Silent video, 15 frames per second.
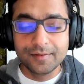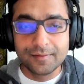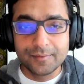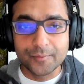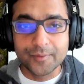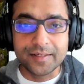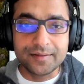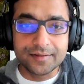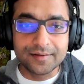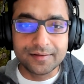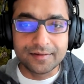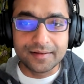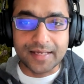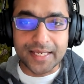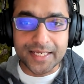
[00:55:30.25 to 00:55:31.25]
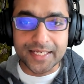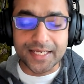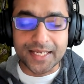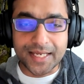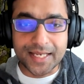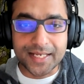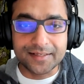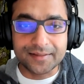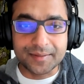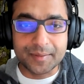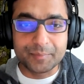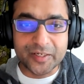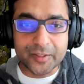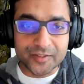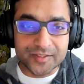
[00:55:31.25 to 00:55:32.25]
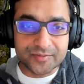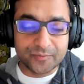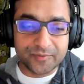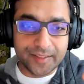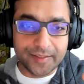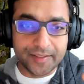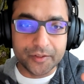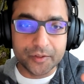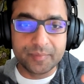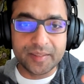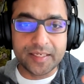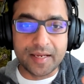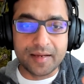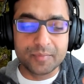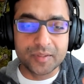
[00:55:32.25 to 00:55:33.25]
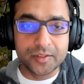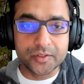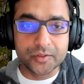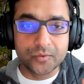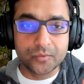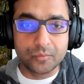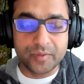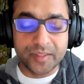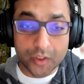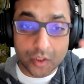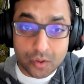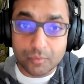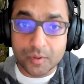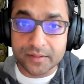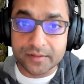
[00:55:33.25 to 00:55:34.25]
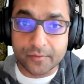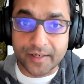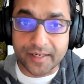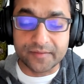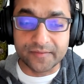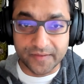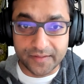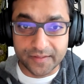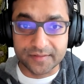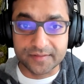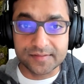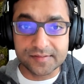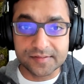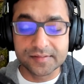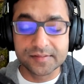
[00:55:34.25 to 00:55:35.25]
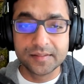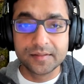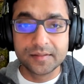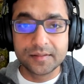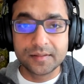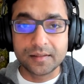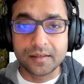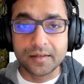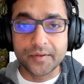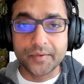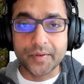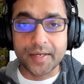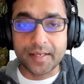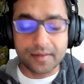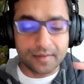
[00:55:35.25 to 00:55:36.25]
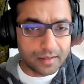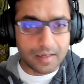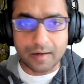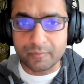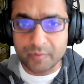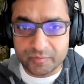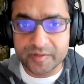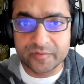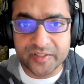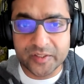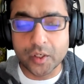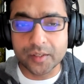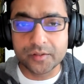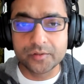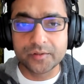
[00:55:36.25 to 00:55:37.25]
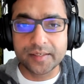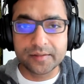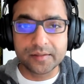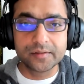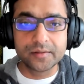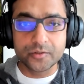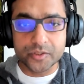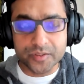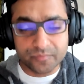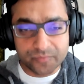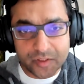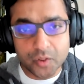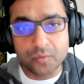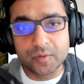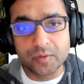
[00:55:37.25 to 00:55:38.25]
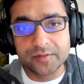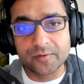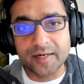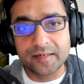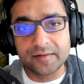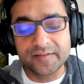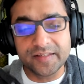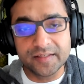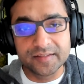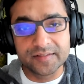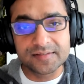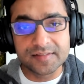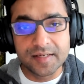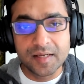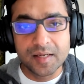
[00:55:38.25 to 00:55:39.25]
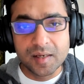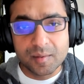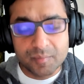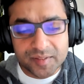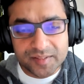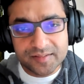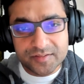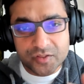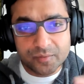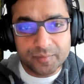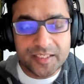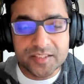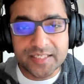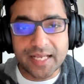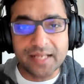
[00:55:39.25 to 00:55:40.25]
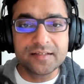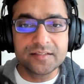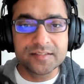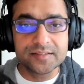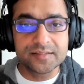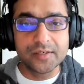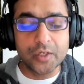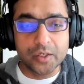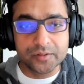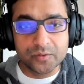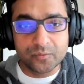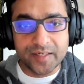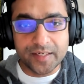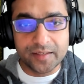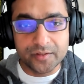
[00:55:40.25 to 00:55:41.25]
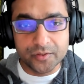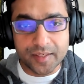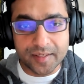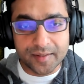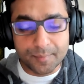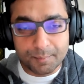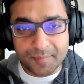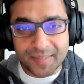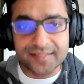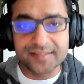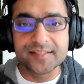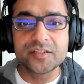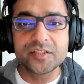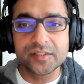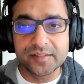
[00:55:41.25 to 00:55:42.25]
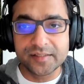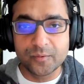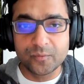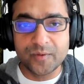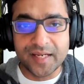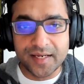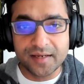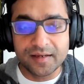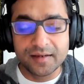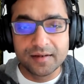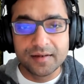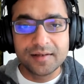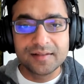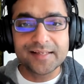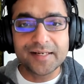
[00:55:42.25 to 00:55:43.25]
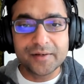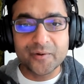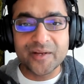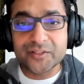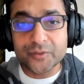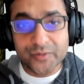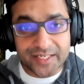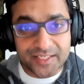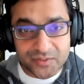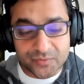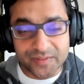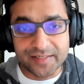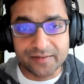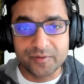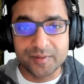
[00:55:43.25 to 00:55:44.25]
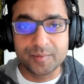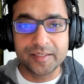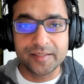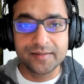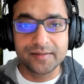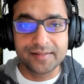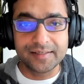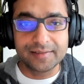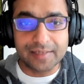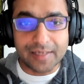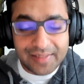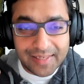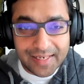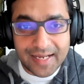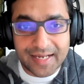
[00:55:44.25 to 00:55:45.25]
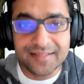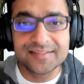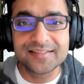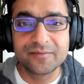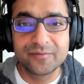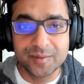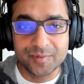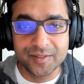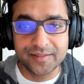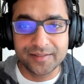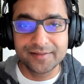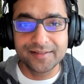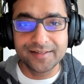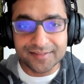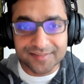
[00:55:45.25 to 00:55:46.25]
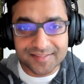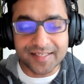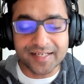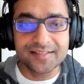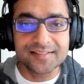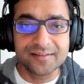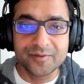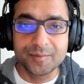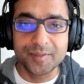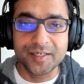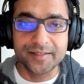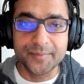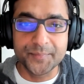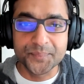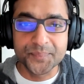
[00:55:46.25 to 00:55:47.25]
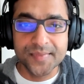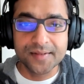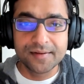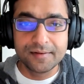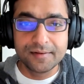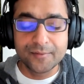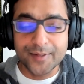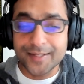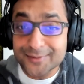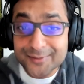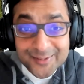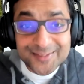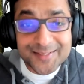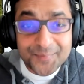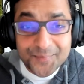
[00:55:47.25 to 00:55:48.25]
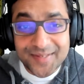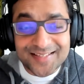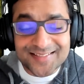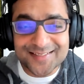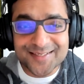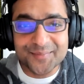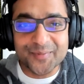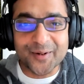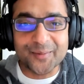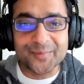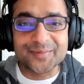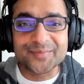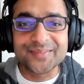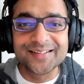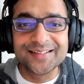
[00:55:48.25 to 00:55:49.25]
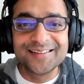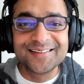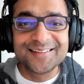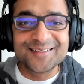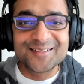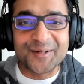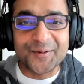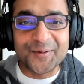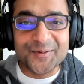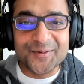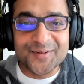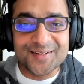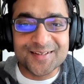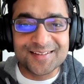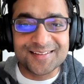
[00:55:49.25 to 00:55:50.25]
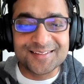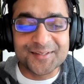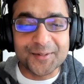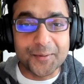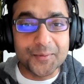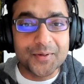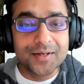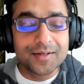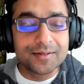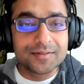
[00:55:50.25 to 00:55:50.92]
right uh, and, and, because we need to be able to we know what the right thing is uh, and however we got to that conclusion, we know what the right thing is. But there are so many challenges along the way to kind of message it in a way that resonates with everybody, that aligns everybody, that excites everybody, right? So it's a messaging problem. So, uh, so,